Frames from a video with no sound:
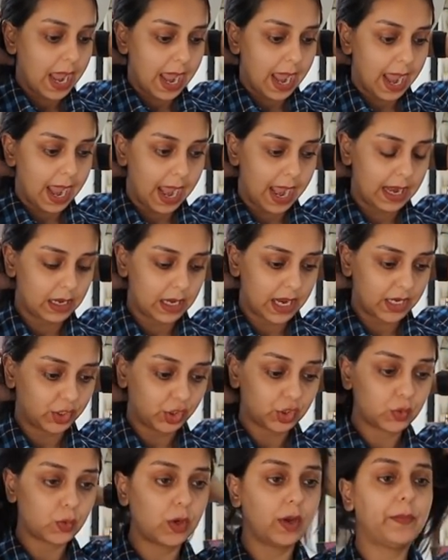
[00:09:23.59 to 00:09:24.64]
And I
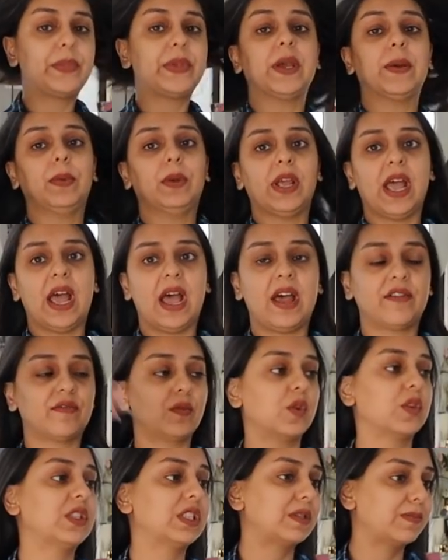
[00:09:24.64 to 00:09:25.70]
just want to be able to have
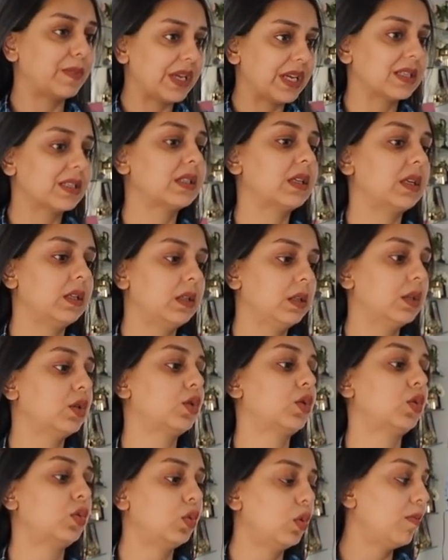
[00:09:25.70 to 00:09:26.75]
more space in
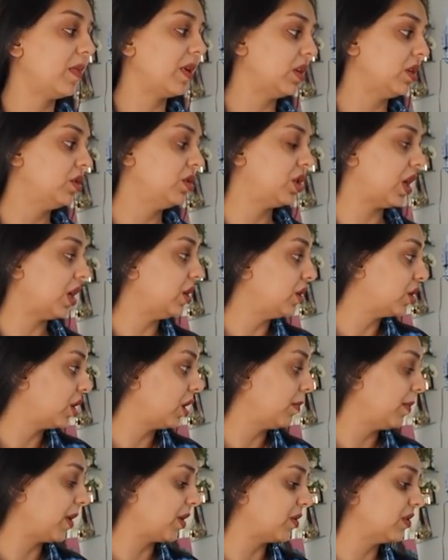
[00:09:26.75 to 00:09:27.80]
this room in
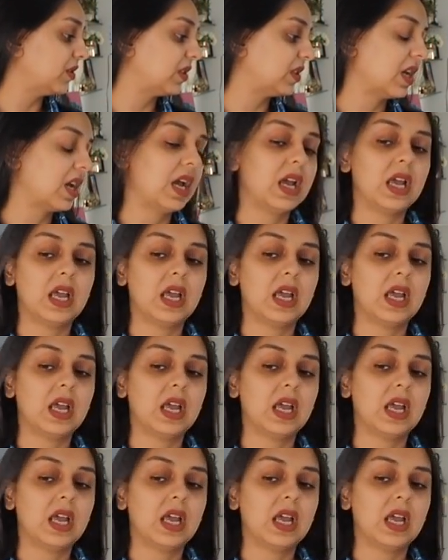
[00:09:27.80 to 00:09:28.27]
general, because